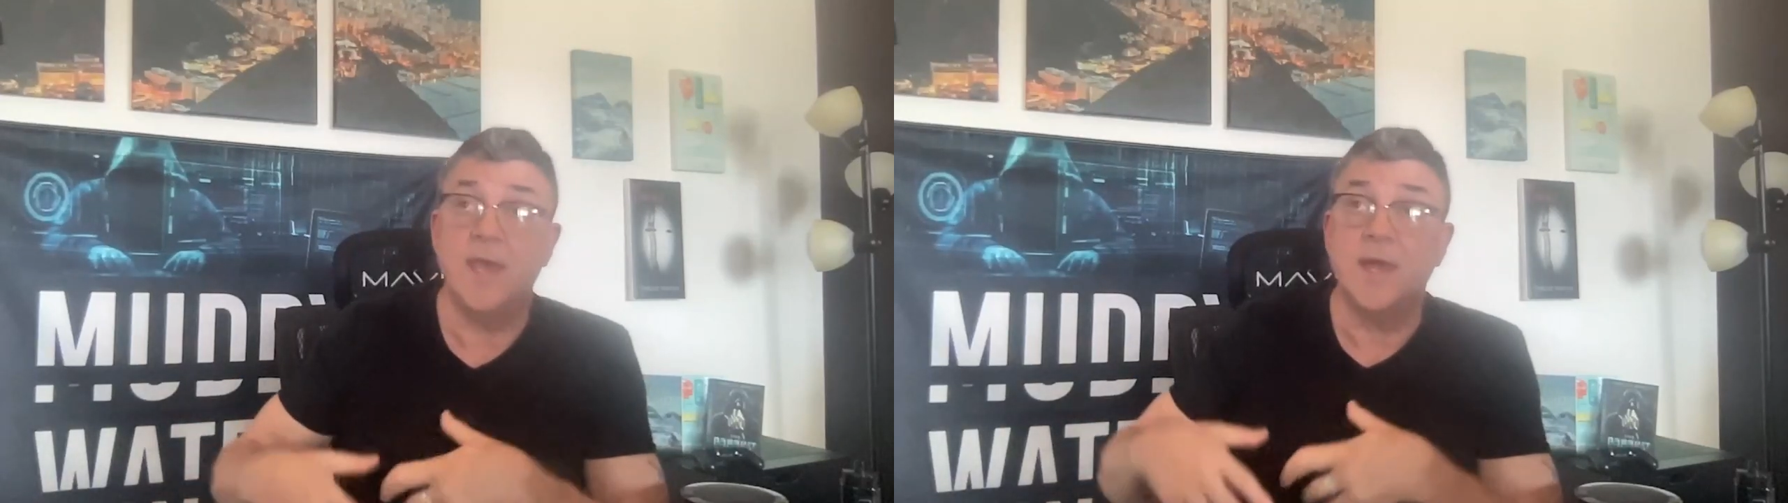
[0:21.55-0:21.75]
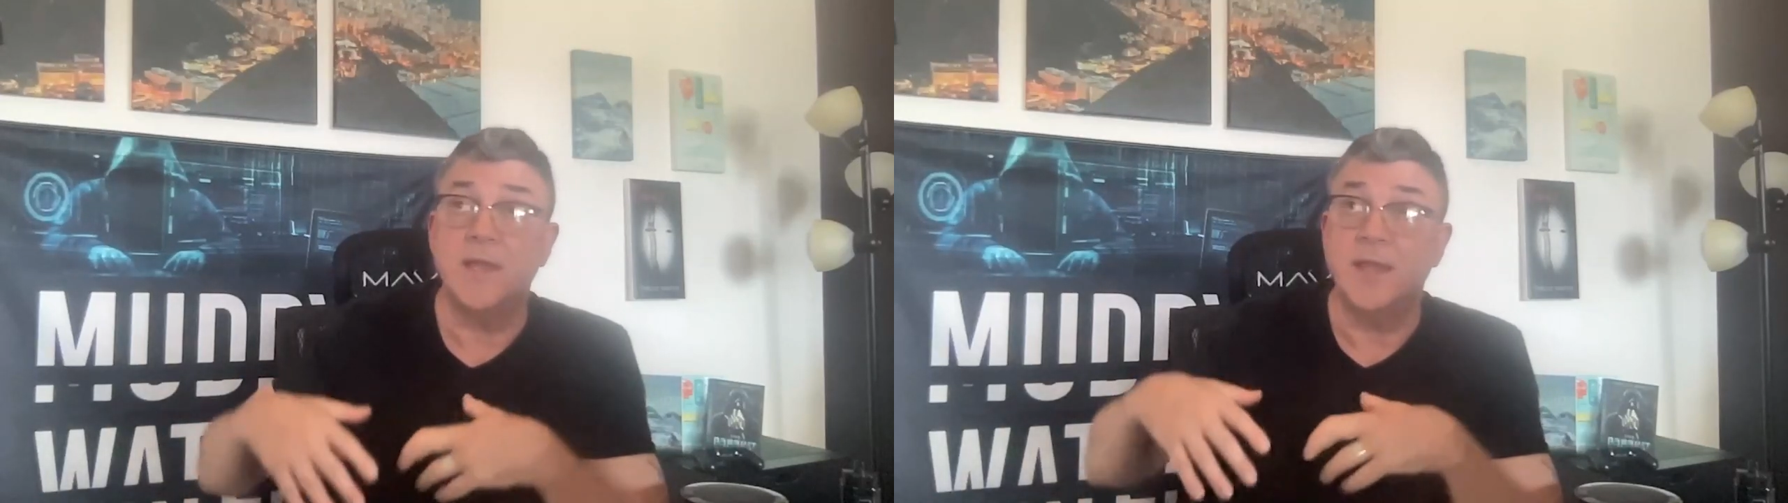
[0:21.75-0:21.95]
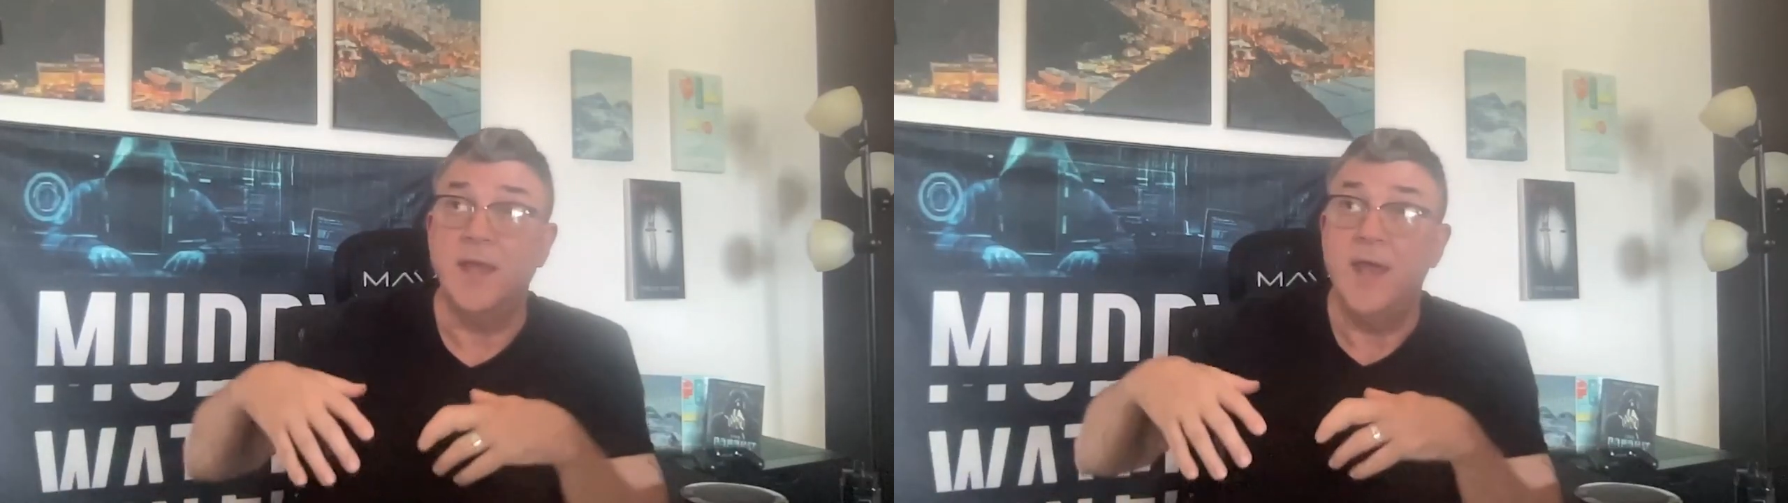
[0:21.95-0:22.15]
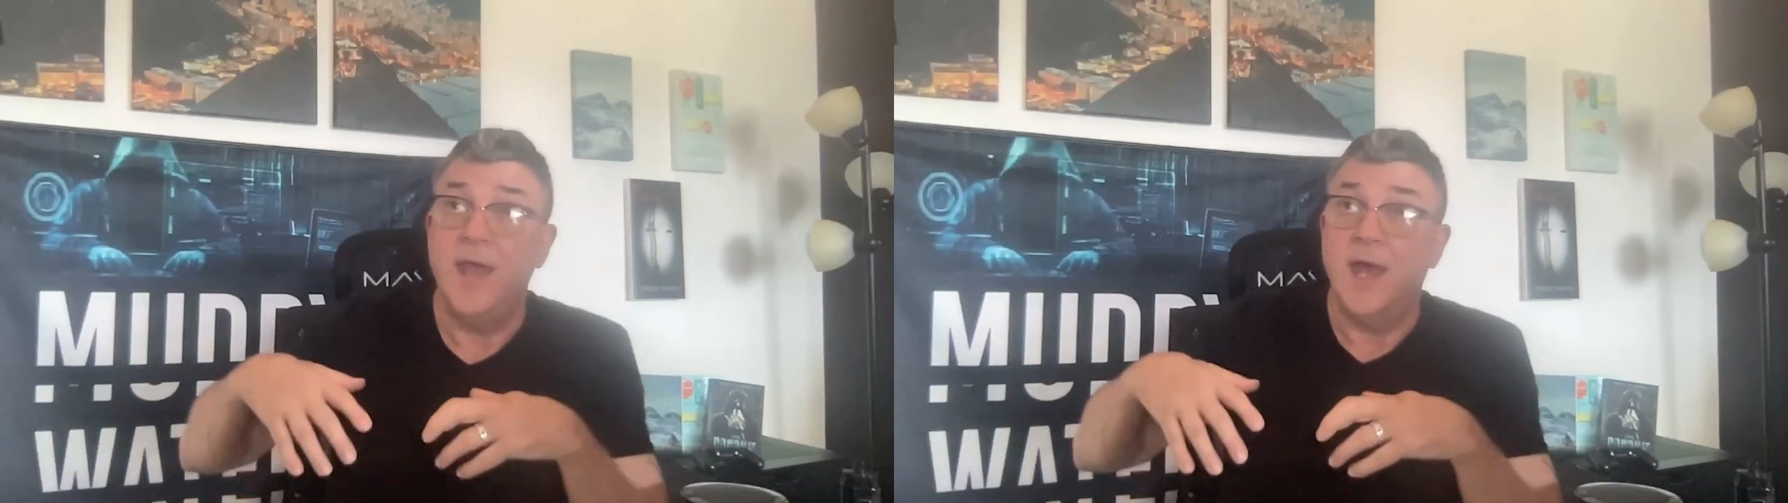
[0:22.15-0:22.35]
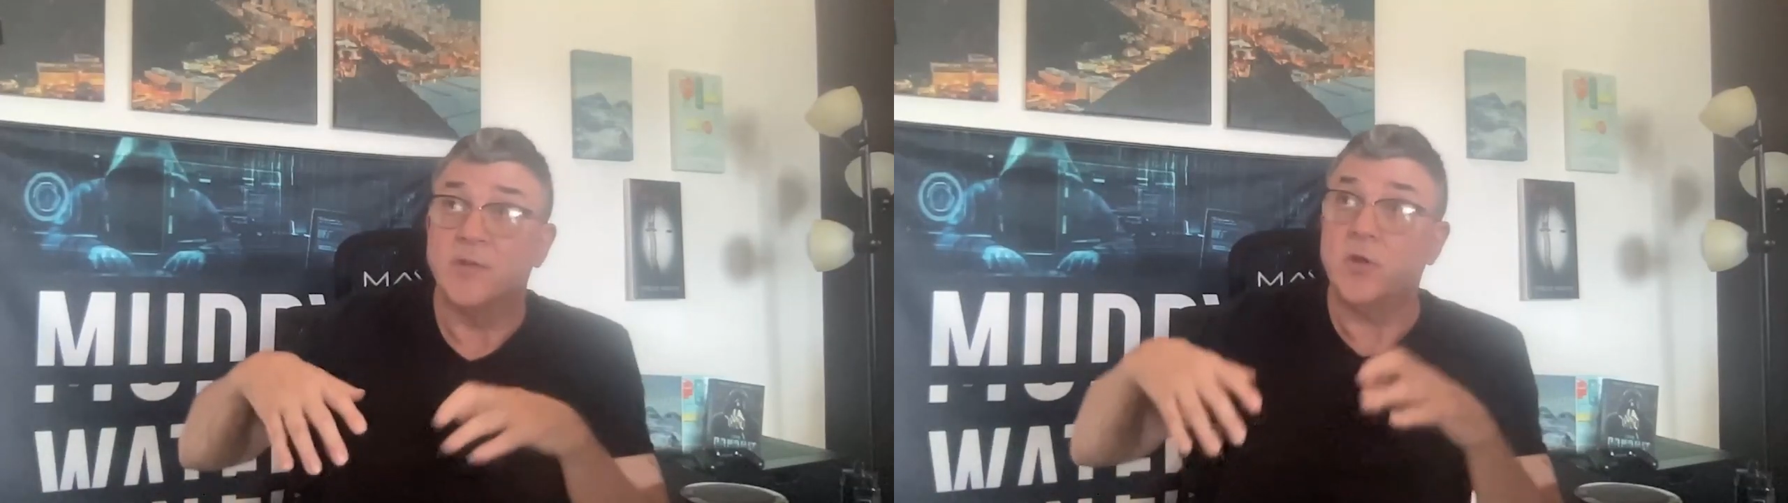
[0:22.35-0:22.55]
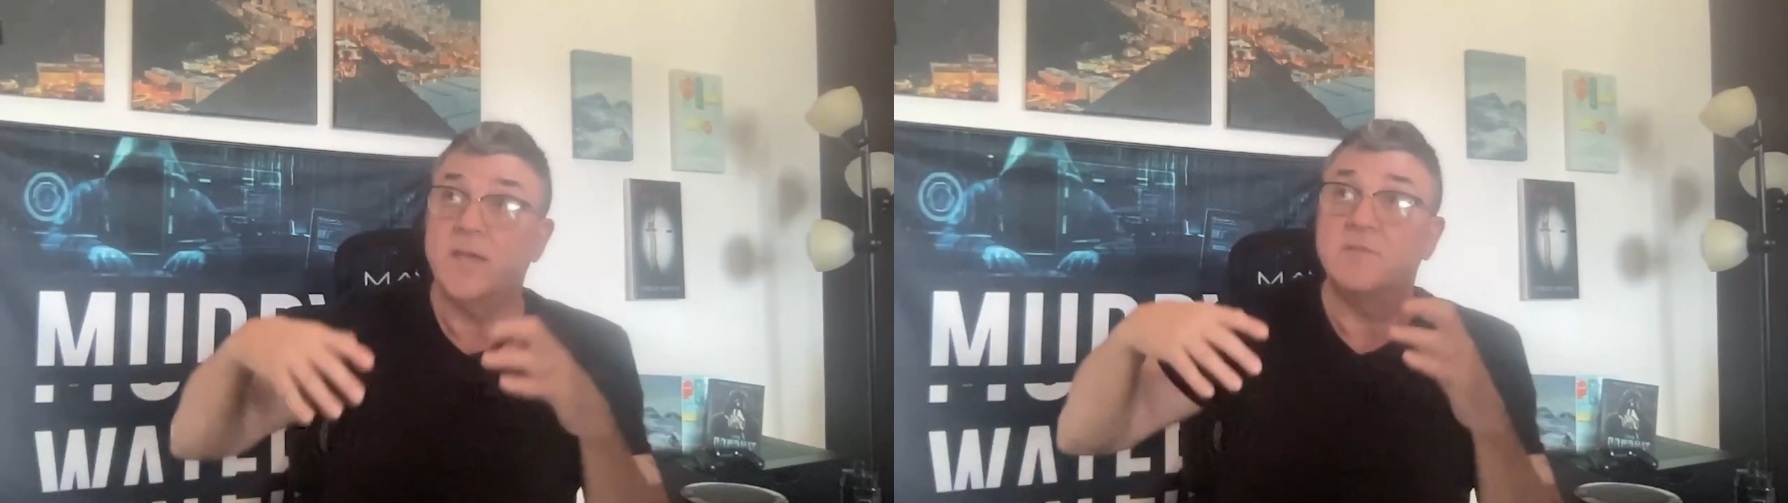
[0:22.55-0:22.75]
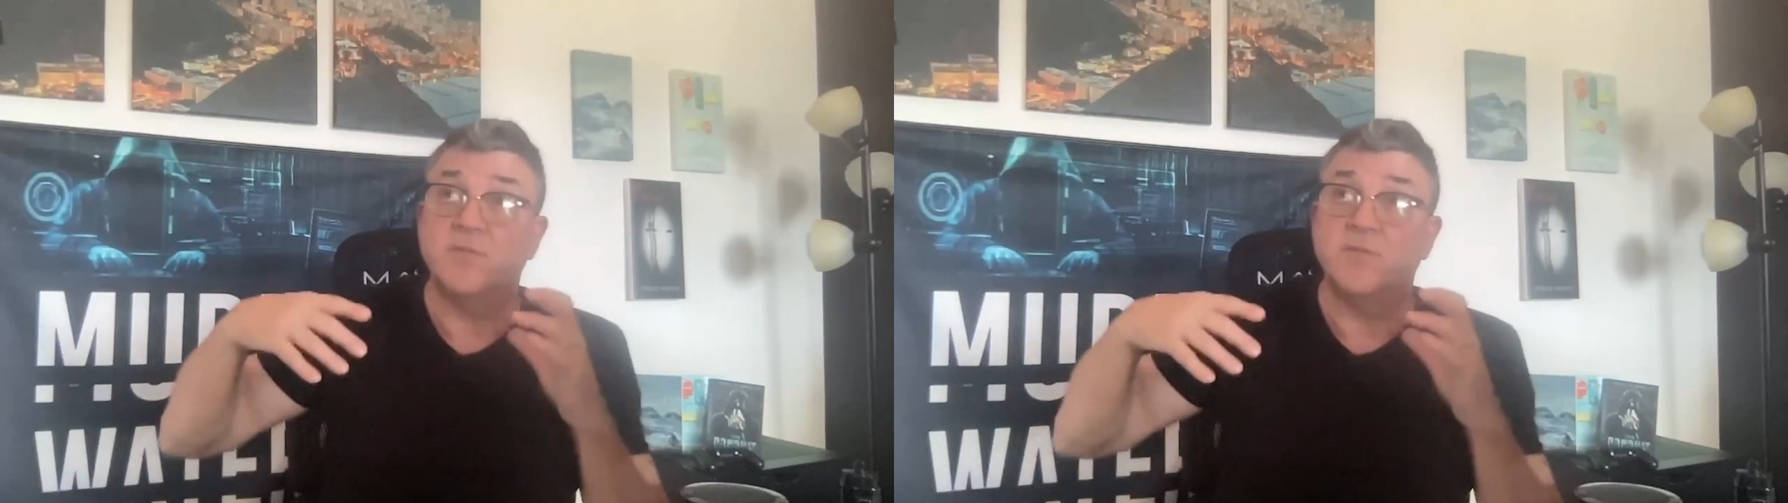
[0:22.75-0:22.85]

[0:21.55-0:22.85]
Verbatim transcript: And look,